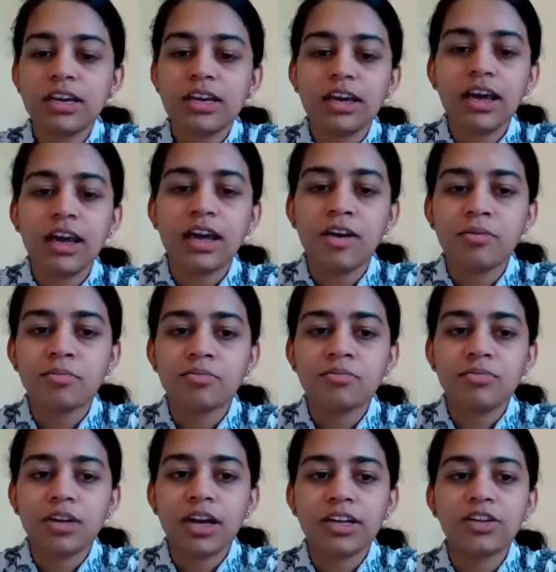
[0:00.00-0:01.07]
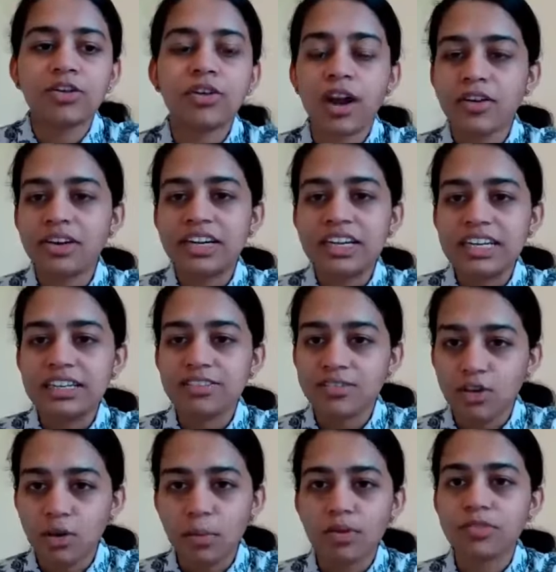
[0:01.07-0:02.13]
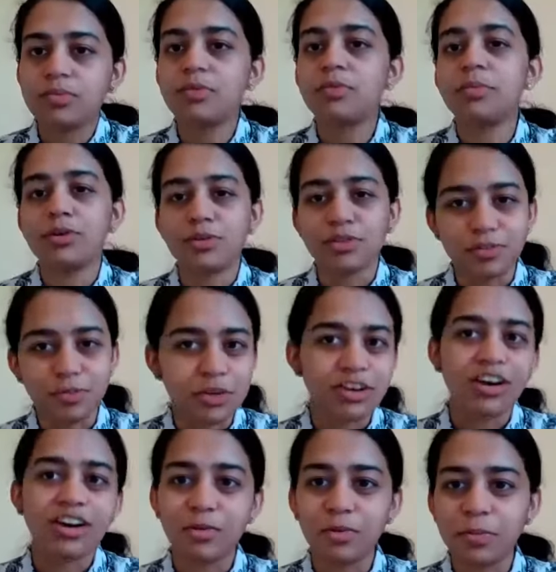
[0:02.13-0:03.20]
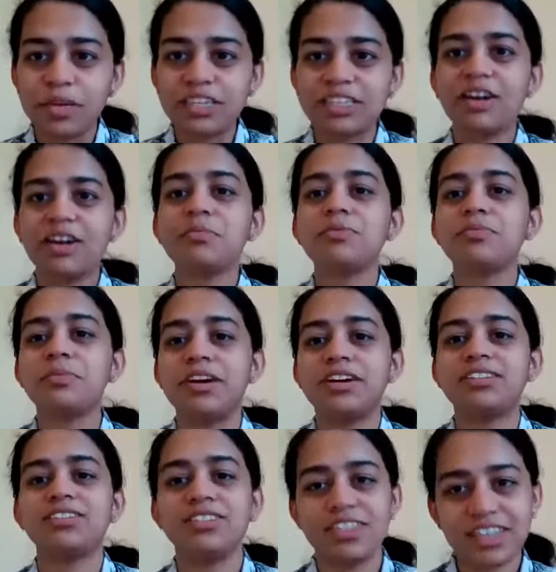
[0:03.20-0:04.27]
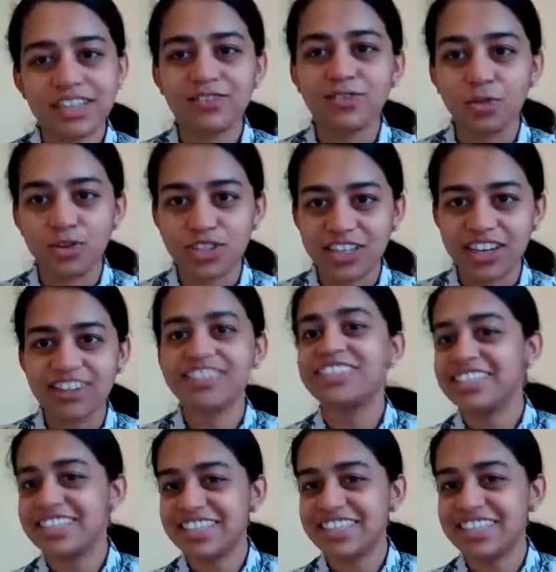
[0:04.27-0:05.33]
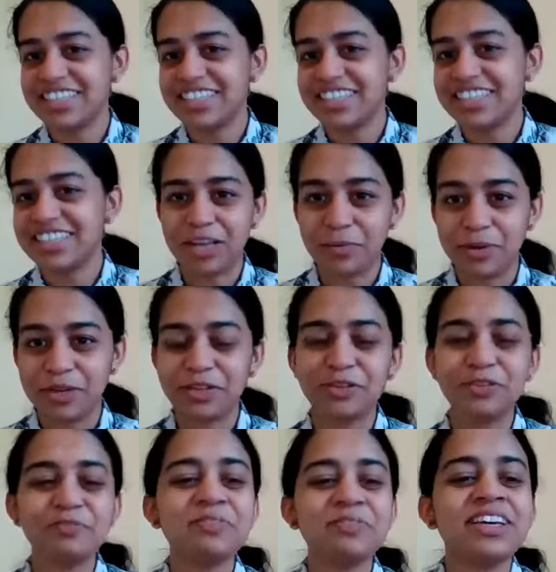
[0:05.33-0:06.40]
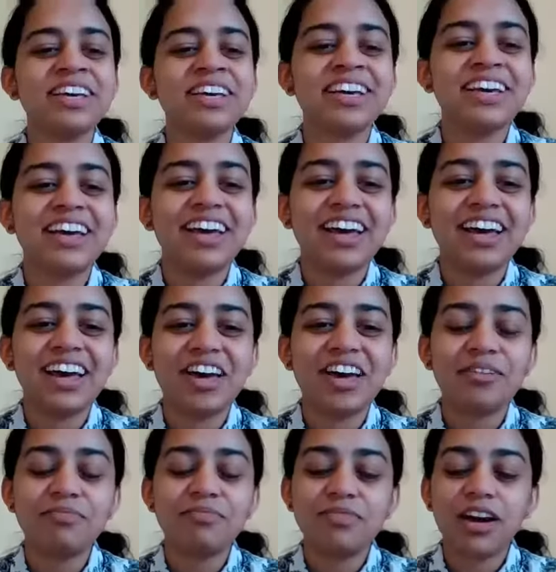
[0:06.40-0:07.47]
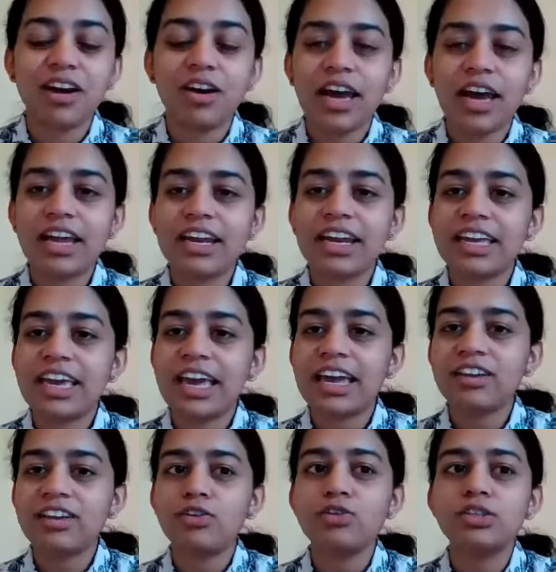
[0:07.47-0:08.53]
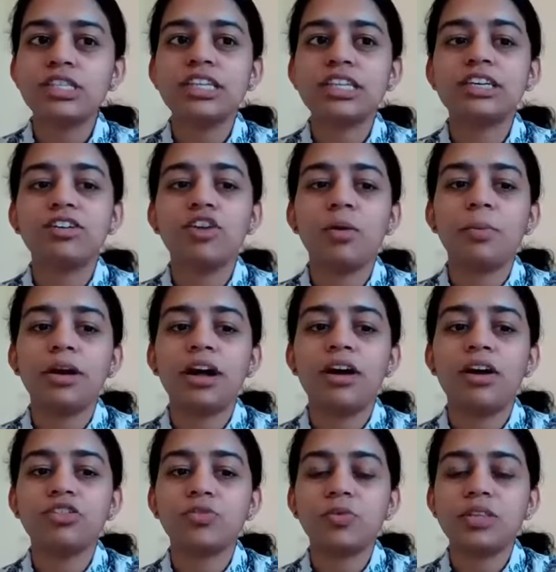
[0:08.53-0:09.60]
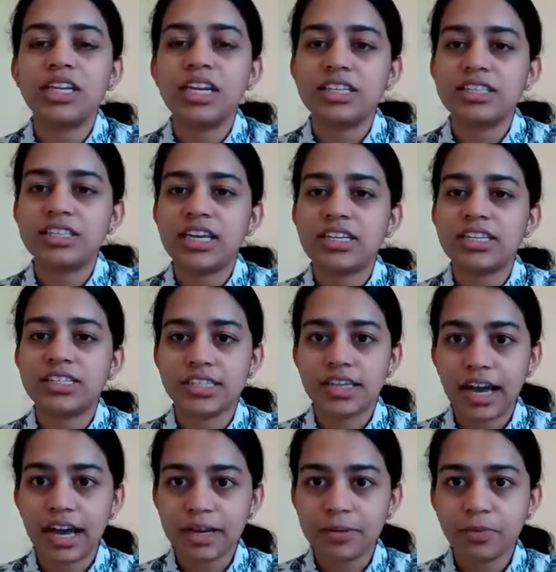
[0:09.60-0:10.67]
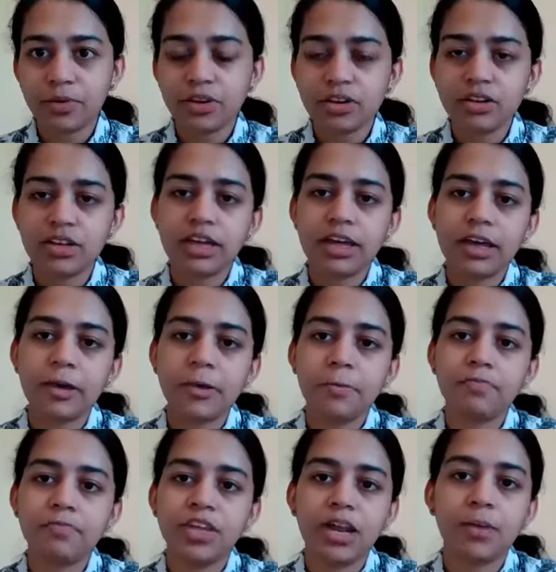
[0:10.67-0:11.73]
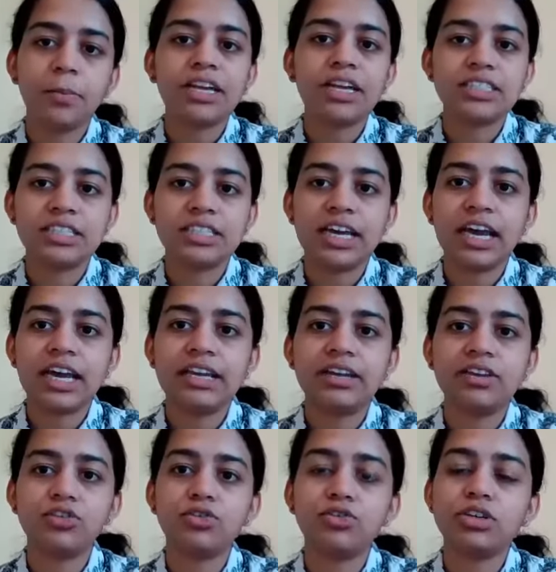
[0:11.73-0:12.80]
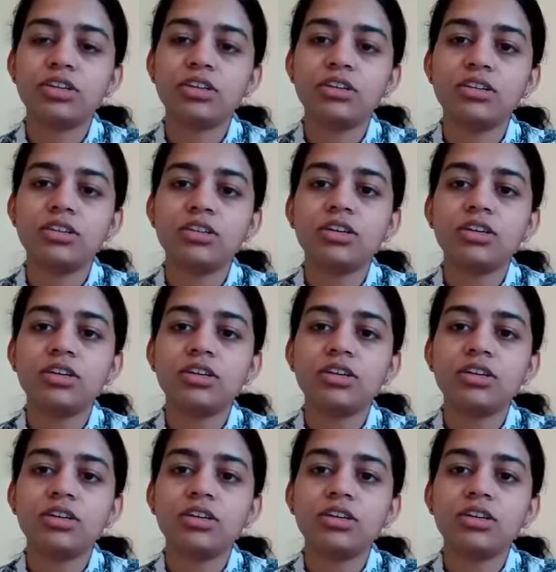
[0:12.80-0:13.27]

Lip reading: I know currently it's not possible because we can't all meet up, but in the future, this can be something that we do. And again, using the Global Health Within Exchanges guidebook that I mentioned earlier, you can